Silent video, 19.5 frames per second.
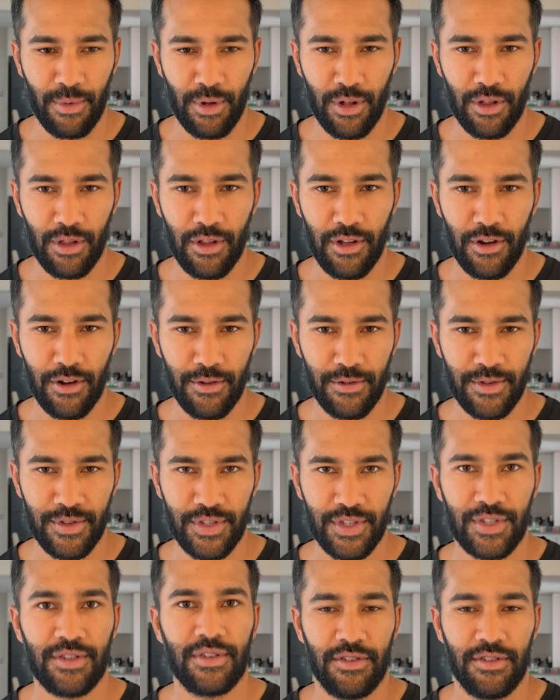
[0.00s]

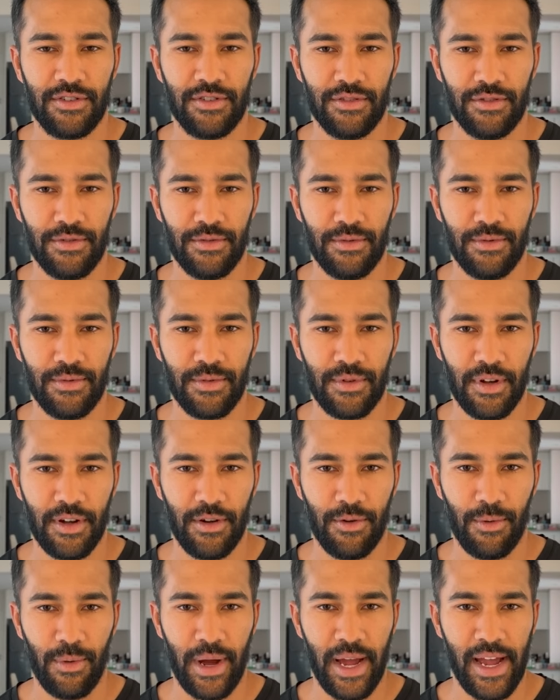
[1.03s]
close to
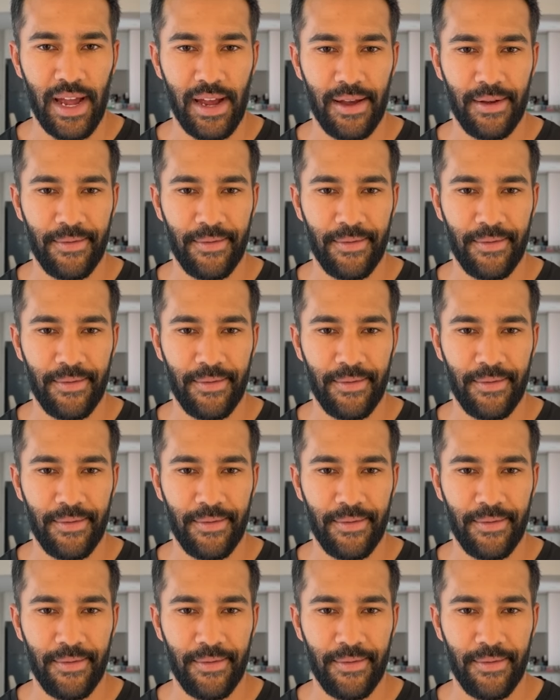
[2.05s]
away.